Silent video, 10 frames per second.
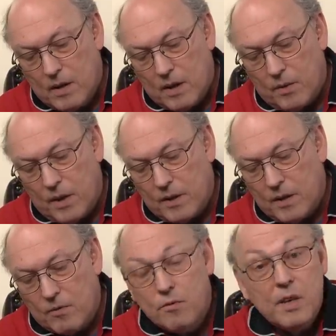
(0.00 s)
and
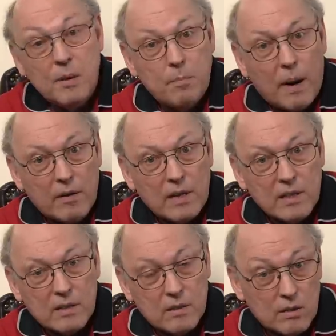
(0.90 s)
then
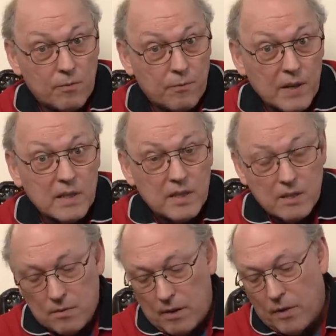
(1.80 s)
re-barreled, so filled
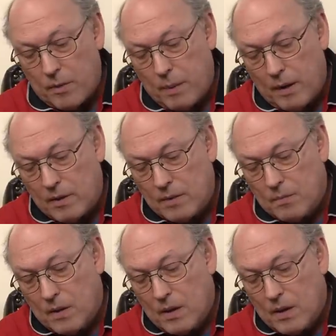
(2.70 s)
into another barrel,